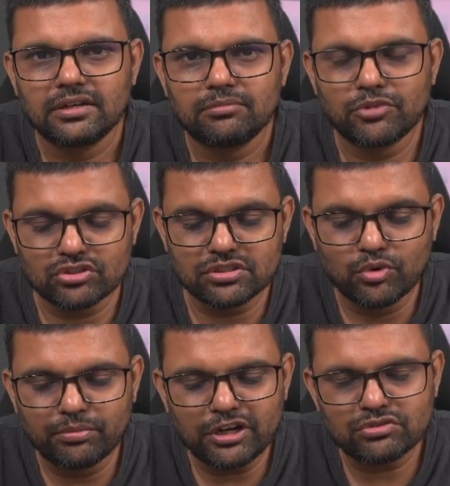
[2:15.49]
Because the
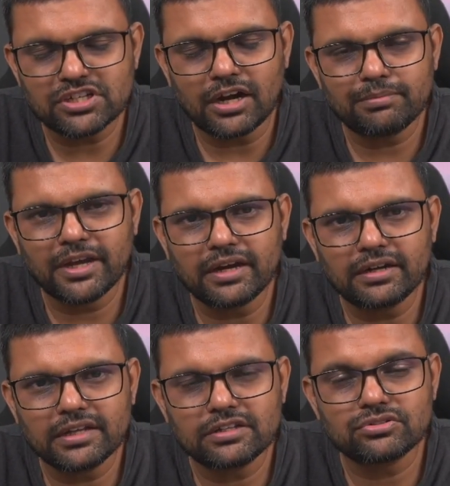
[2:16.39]
moment you start making
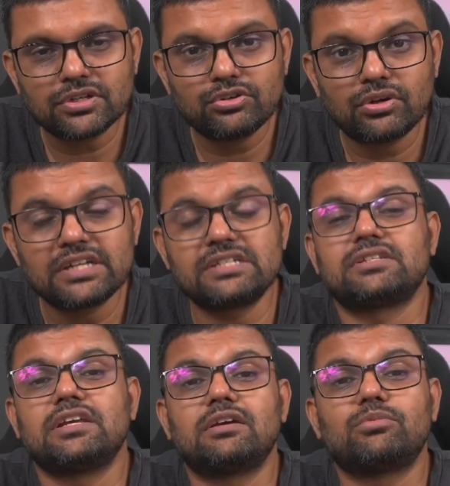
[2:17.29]
10,000, you again
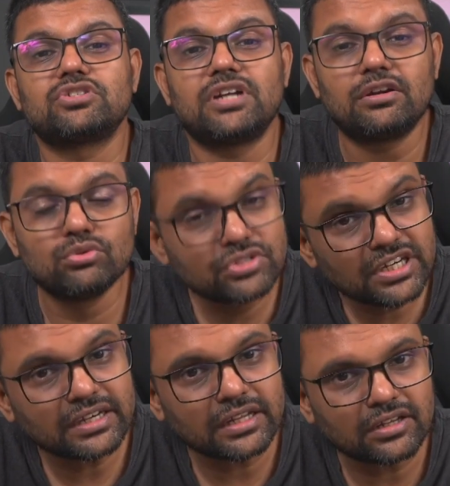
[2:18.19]
think about start
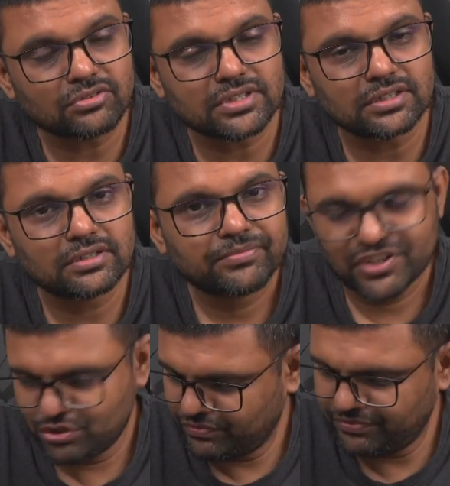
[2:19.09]
losing 10,000.
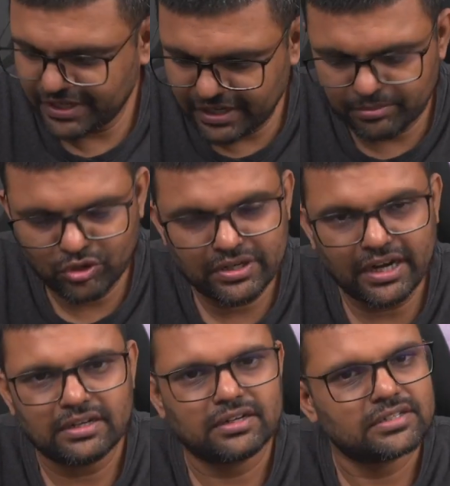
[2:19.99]
So forget about that.